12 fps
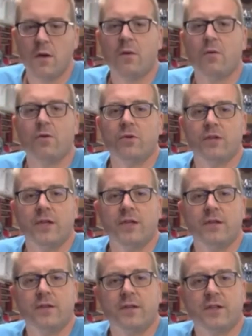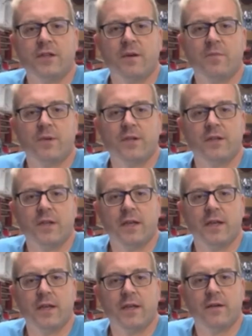watching the Champions League.